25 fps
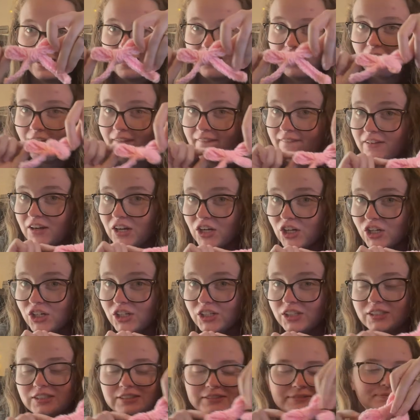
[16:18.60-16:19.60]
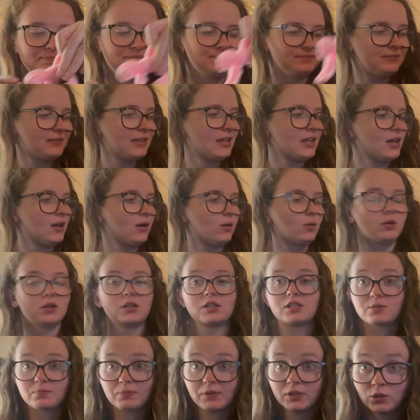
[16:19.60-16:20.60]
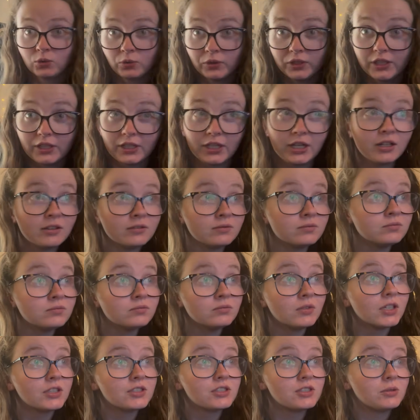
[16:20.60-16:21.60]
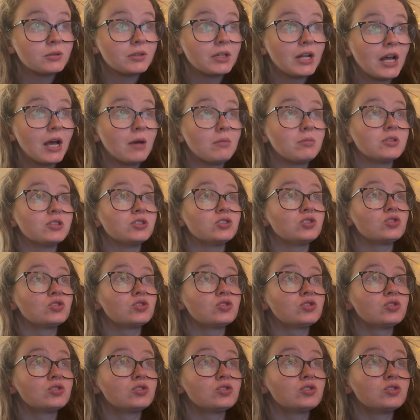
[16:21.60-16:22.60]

love her. We're gonna spin the wheel again. Let's see what happens.